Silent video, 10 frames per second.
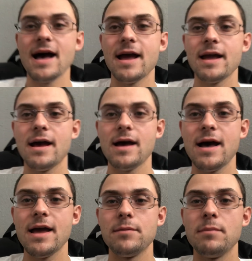I,
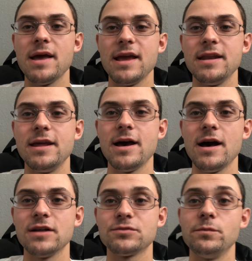I had made
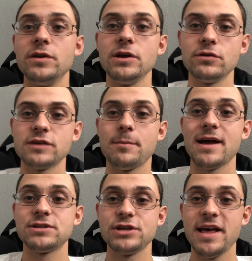uh, some videos on
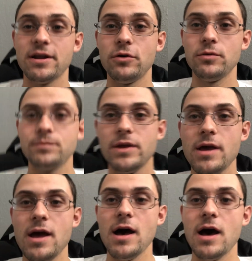my channel
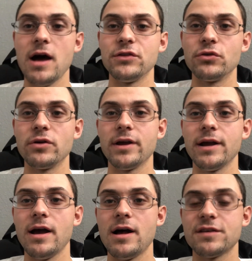
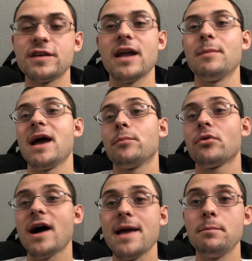during Sodomite
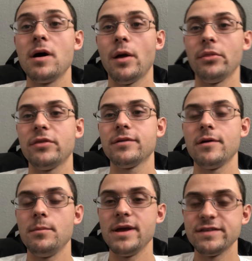Pride Month.
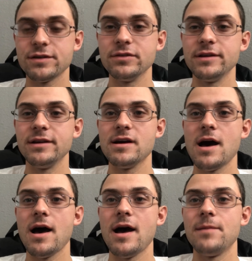Basically,
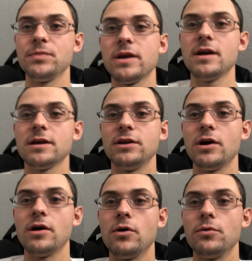you
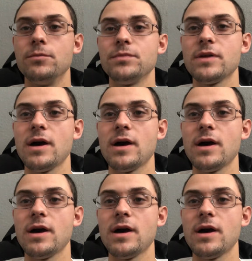know,